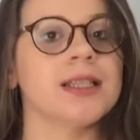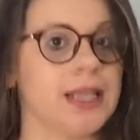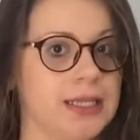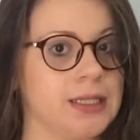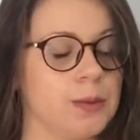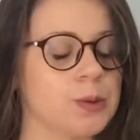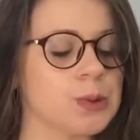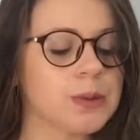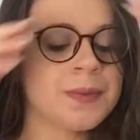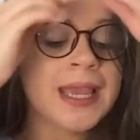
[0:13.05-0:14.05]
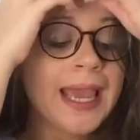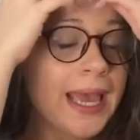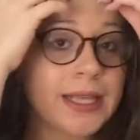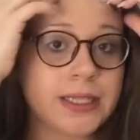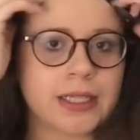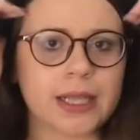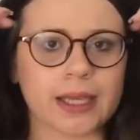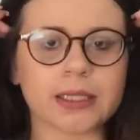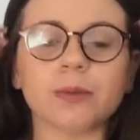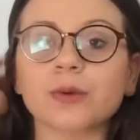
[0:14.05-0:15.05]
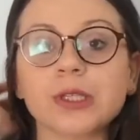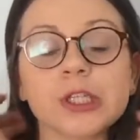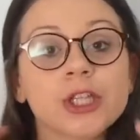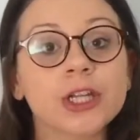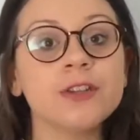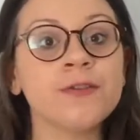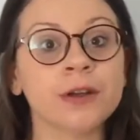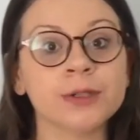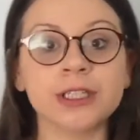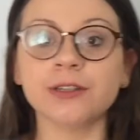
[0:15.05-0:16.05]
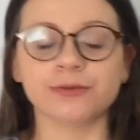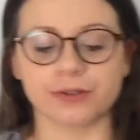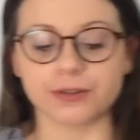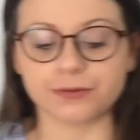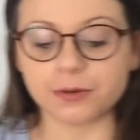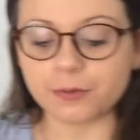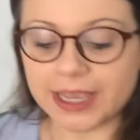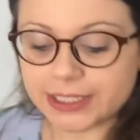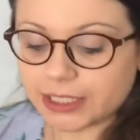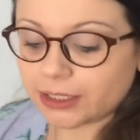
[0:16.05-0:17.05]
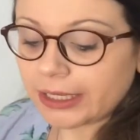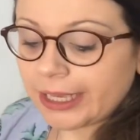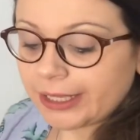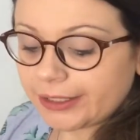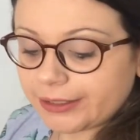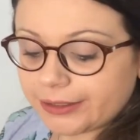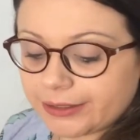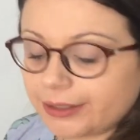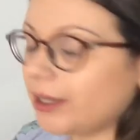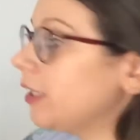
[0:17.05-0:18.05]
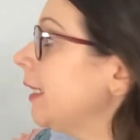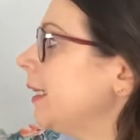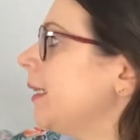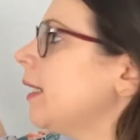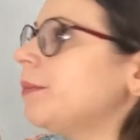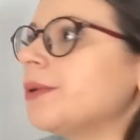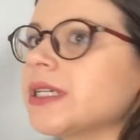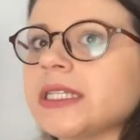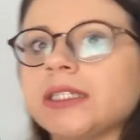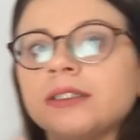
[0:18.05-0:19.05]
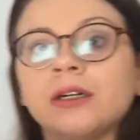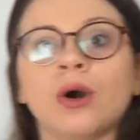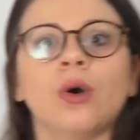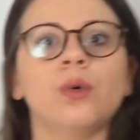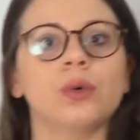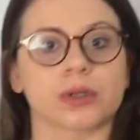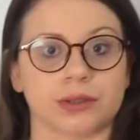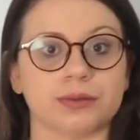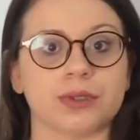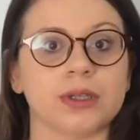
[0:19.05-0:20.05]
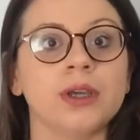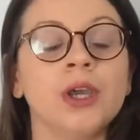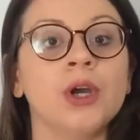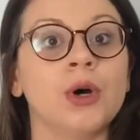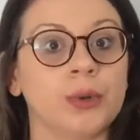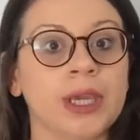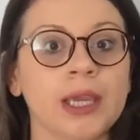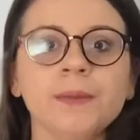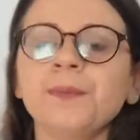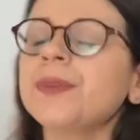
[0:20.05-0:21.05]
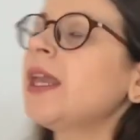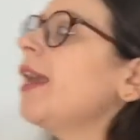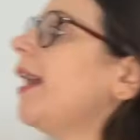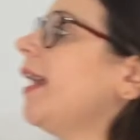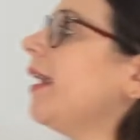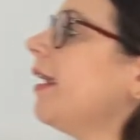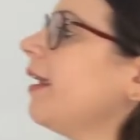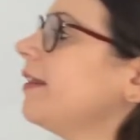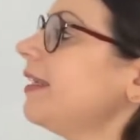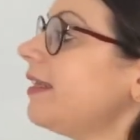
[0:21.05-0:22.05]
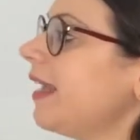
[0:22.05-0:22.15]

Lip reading: decimals. Adding decimals is not very different from adding numbers in the whole world, okay? The